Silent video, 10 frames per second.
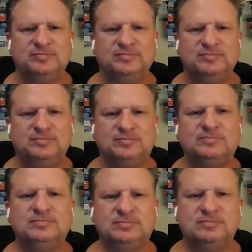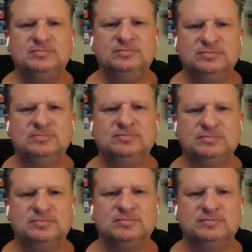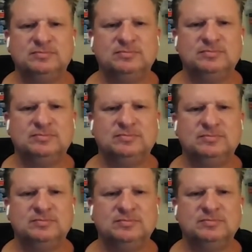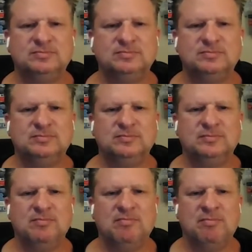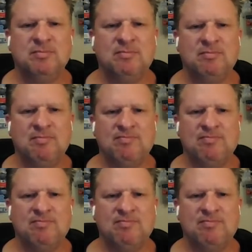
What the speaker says: The person shown says nothing.